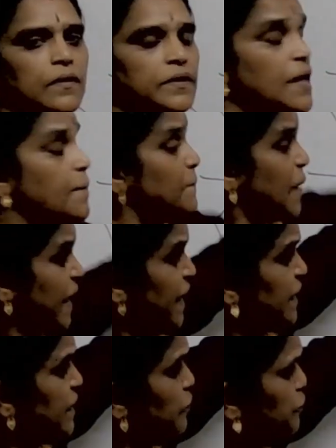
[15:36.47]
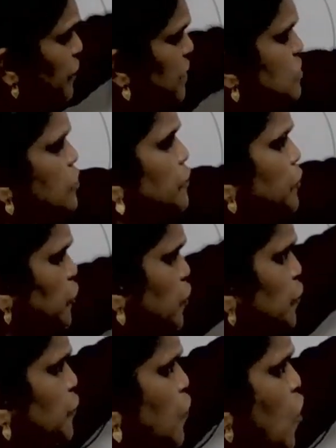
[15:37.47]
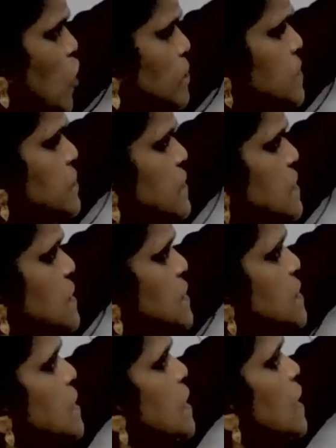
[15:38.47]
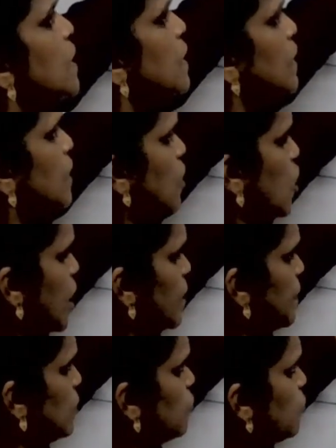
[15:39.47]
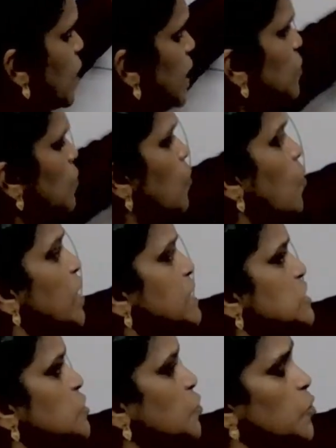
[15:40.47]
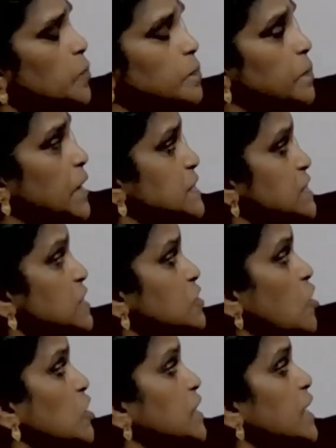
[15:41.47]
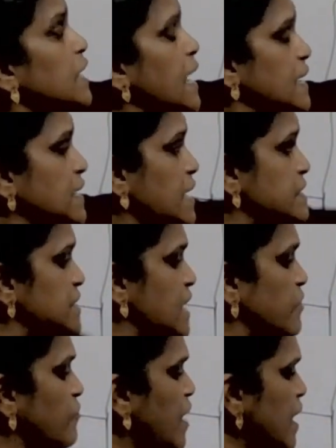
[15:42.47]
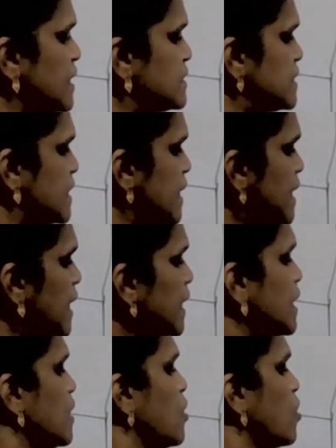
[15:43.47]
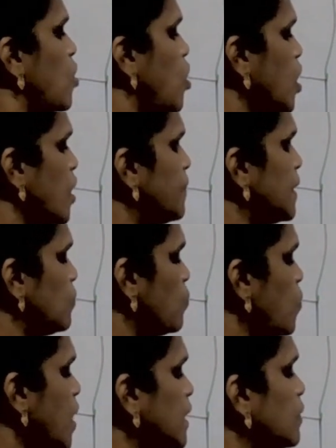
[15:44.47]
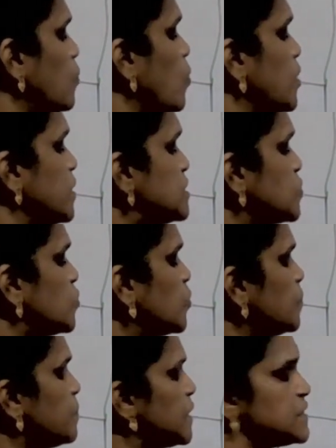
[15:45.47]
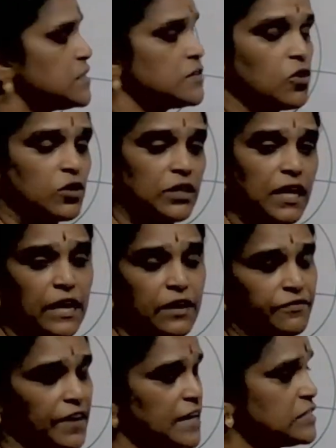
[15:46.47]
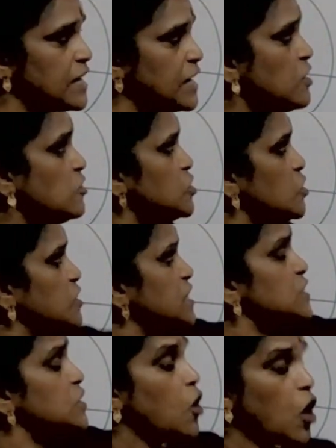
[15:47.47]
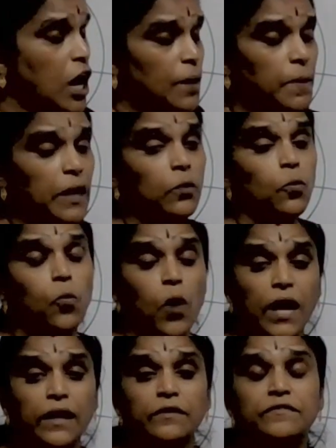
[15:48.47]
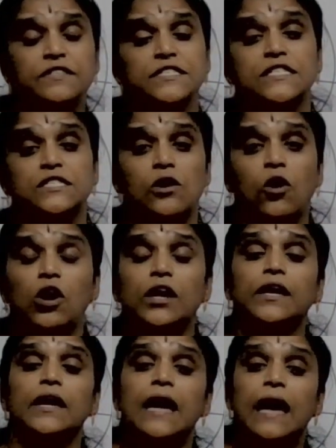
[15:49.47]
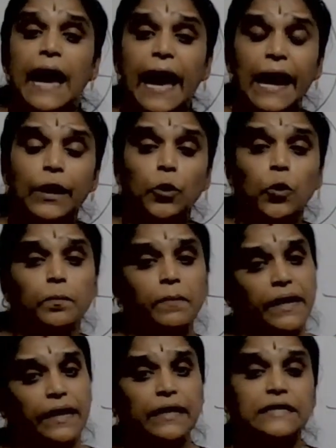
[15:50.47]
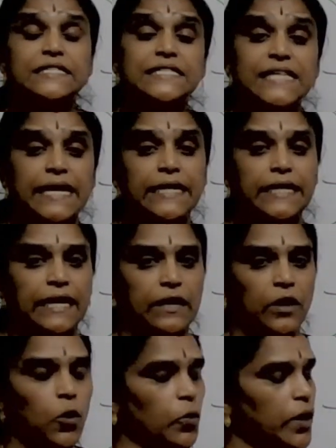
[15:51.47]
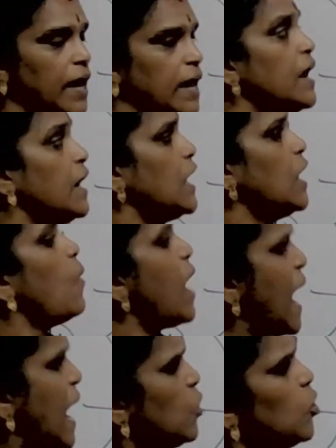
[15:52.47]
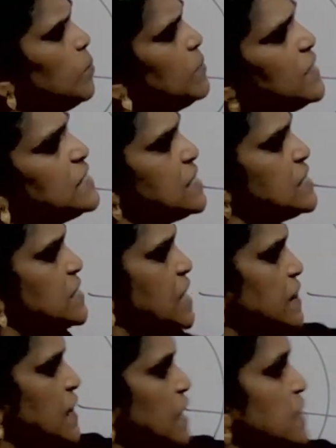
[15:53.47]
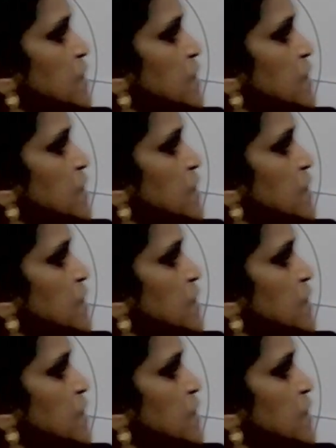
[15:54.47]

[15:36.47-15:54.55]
the main difference of two forms, which is carbon 1 OH group present on the right hand side, whereas here carbon 1 OH group present on the left hand side. So this carbon 1 is called anomeric center. Okay, now anomers is nothing.